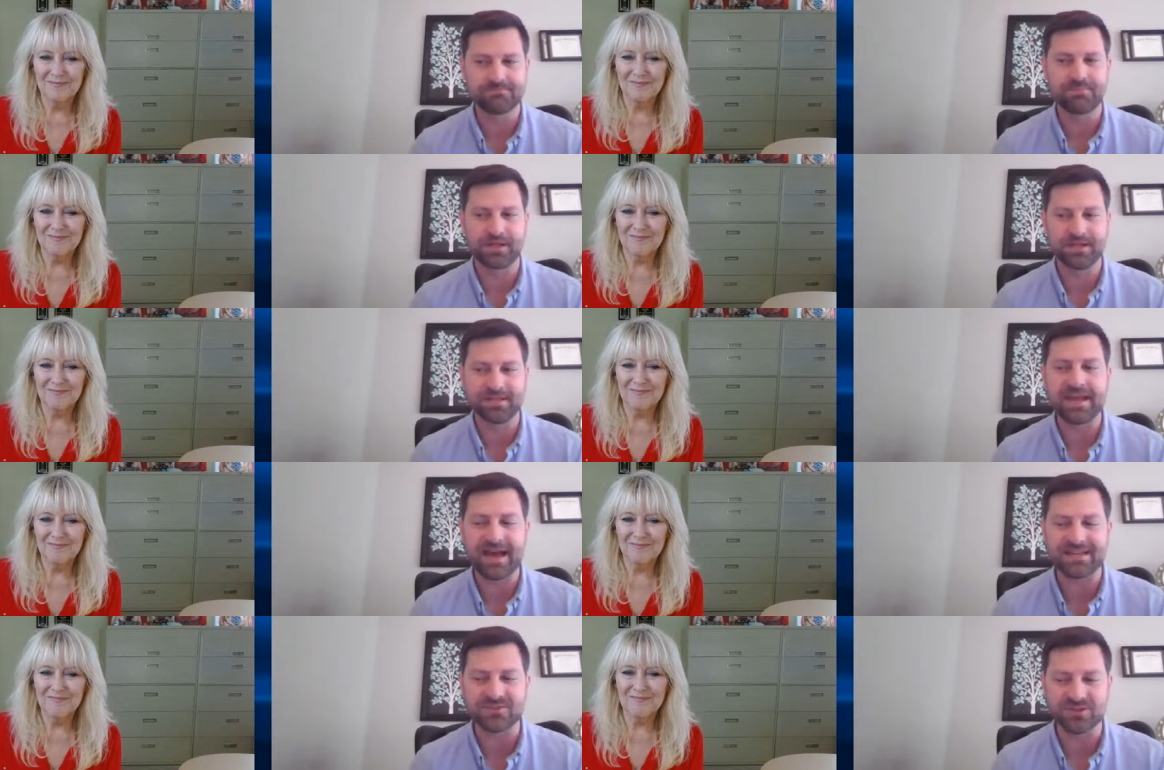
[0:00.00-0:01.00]
Speaker 1: playing the
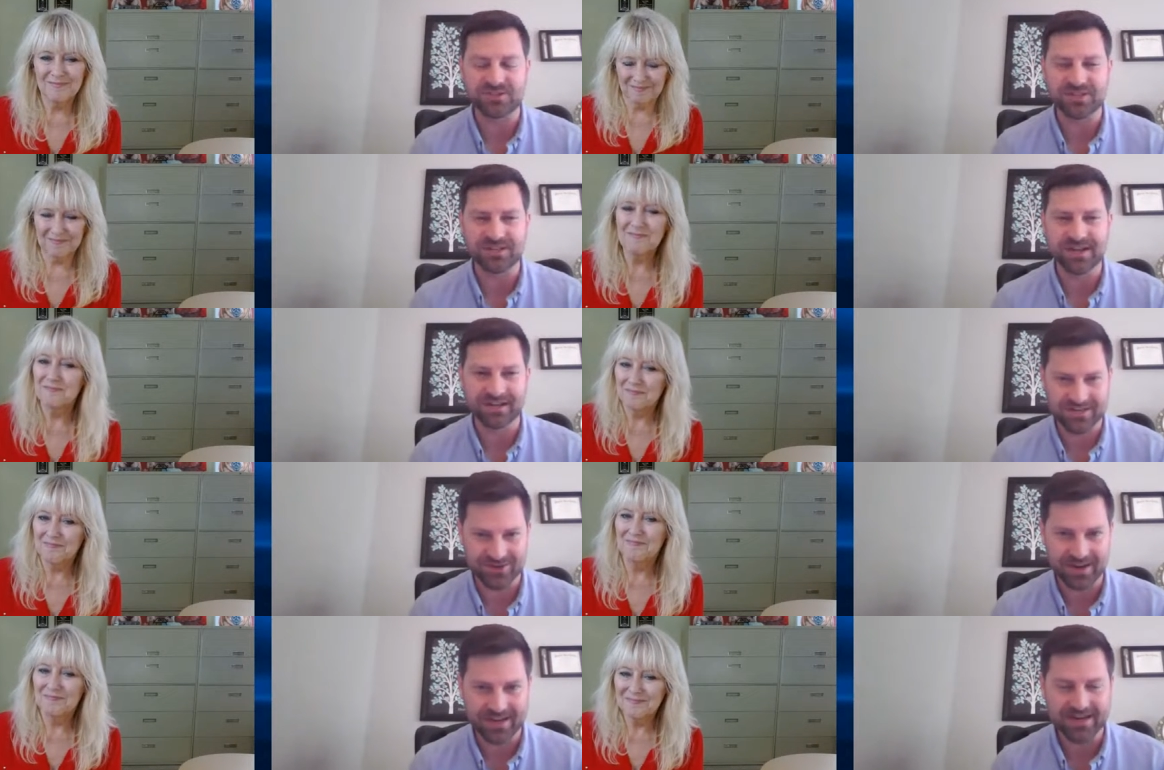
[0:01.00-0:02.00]
ostrich and ducking your
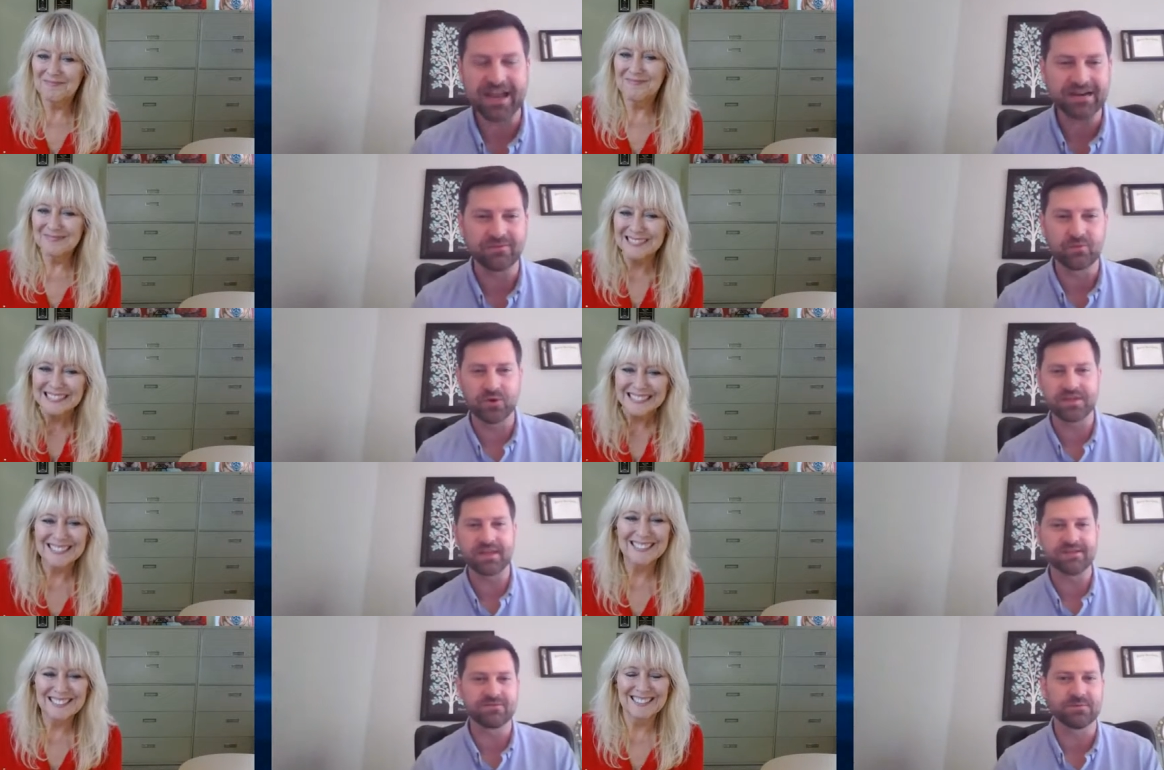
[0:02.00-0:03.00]
head and kind of avoiding
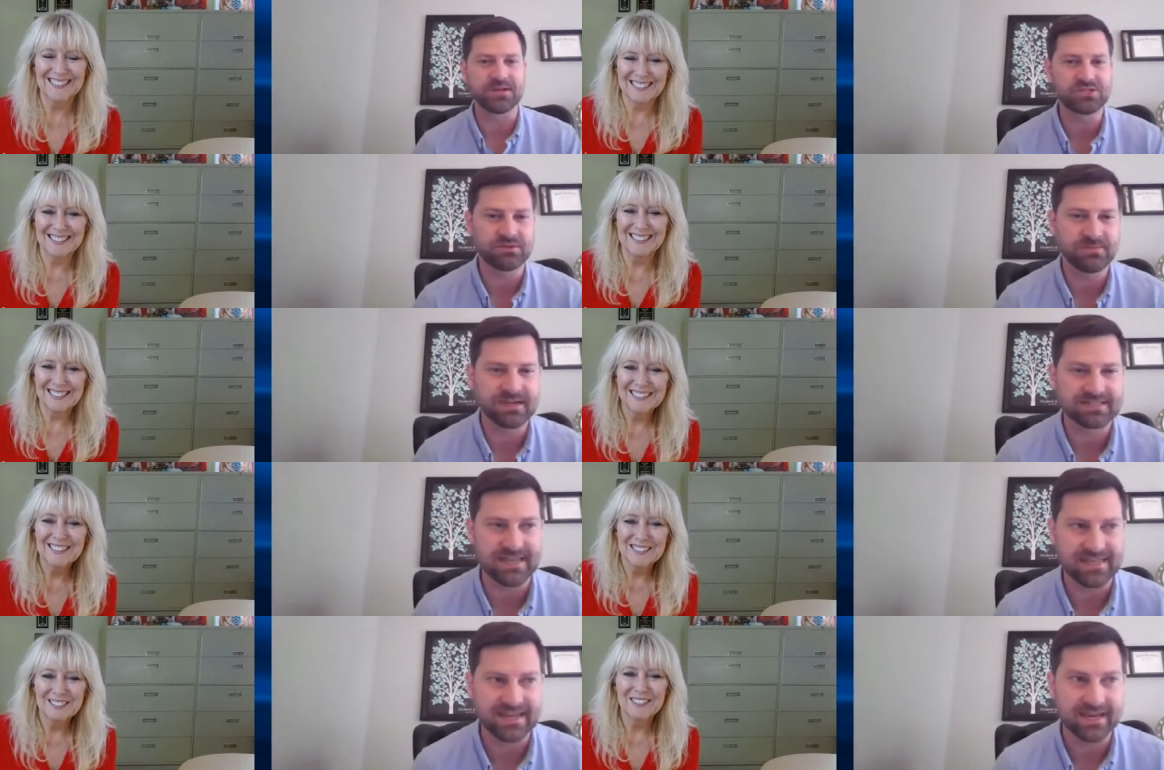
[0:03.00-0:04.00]
that information. Because I
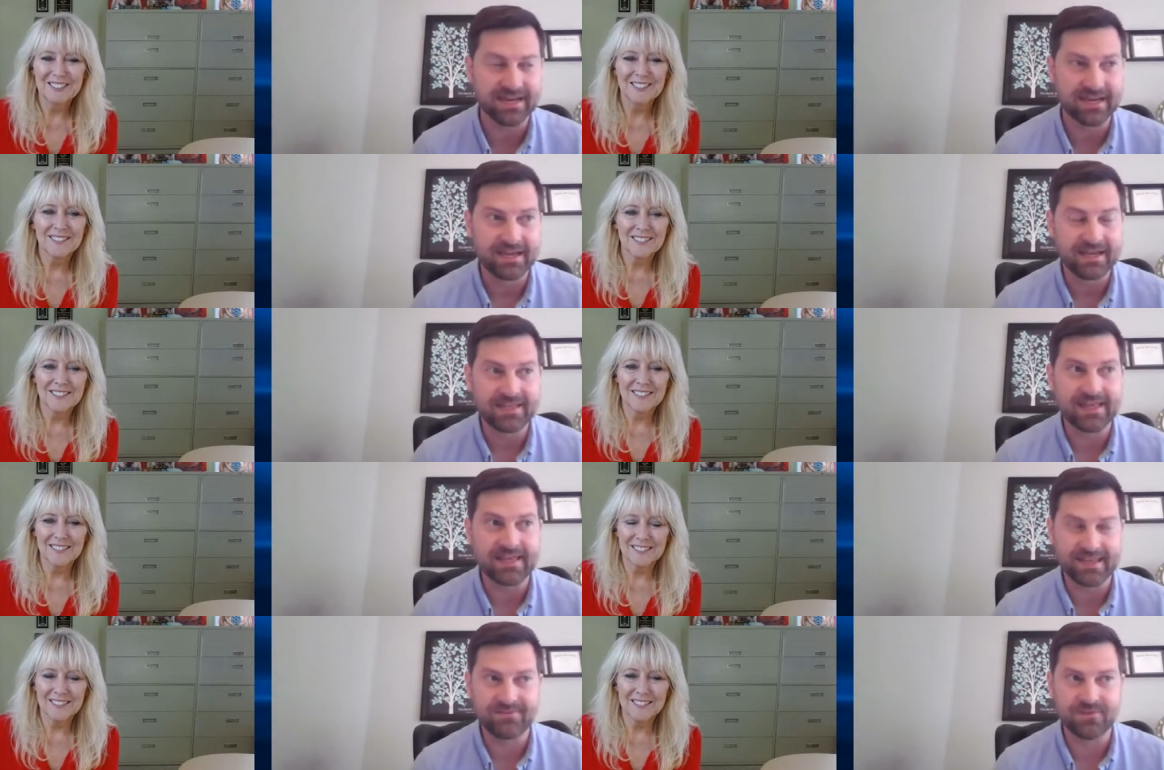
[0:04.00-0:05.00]
think
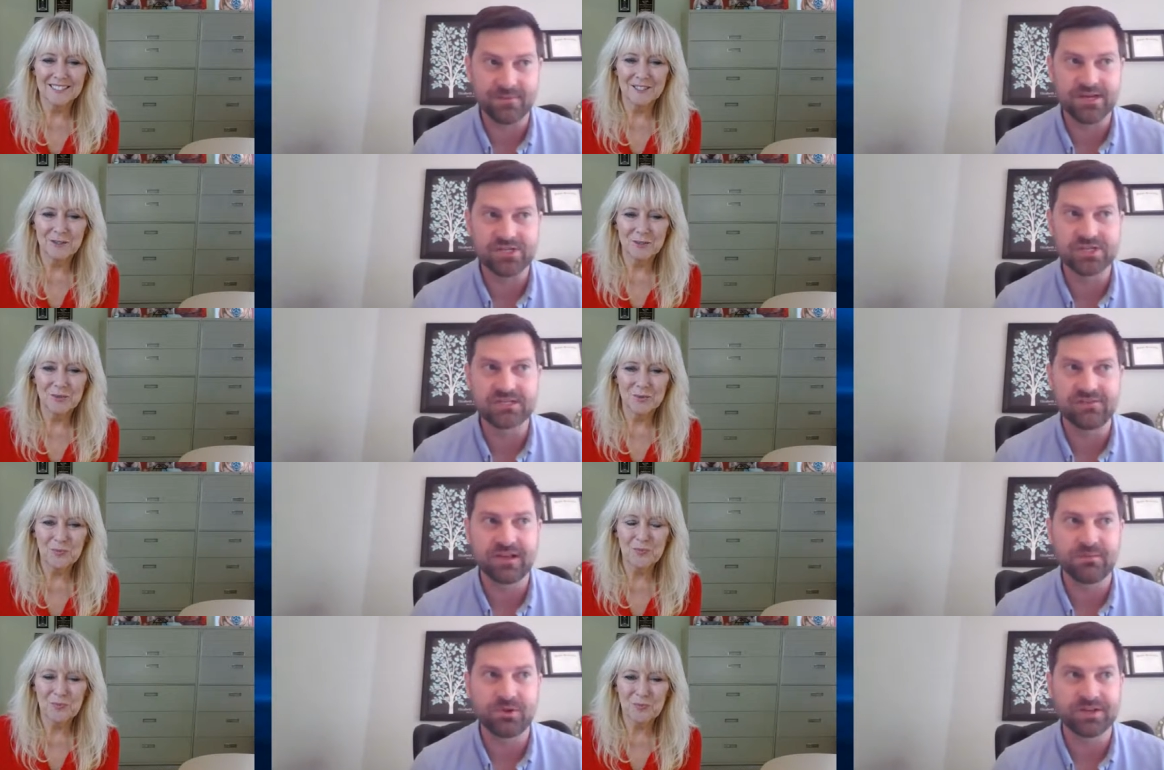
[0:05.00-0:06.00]
the information is
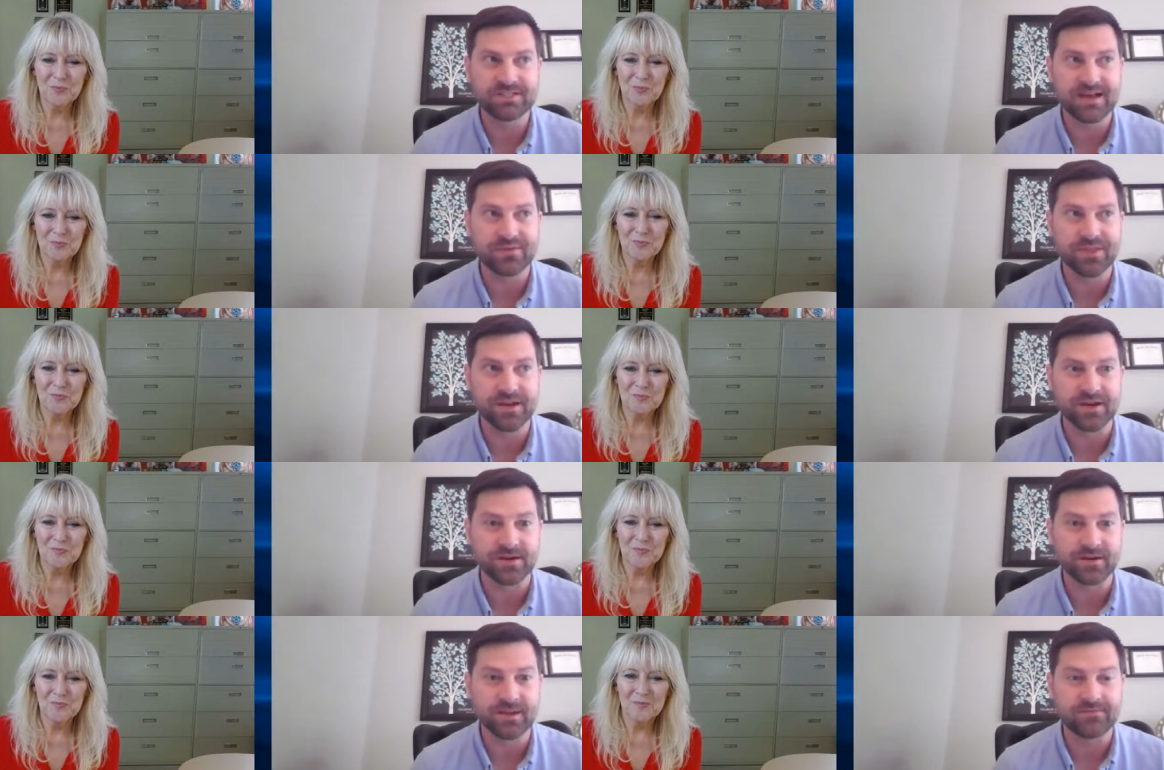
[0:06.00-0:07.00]
available and it's out
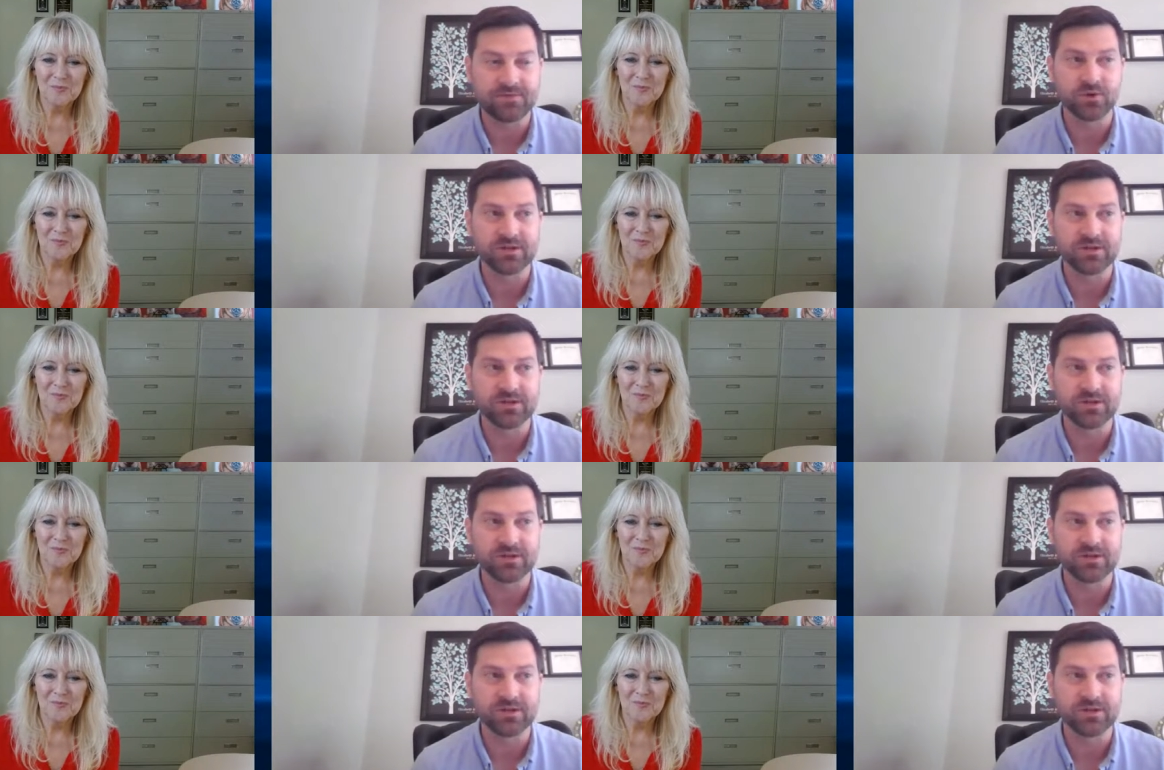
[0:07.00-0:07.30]
there if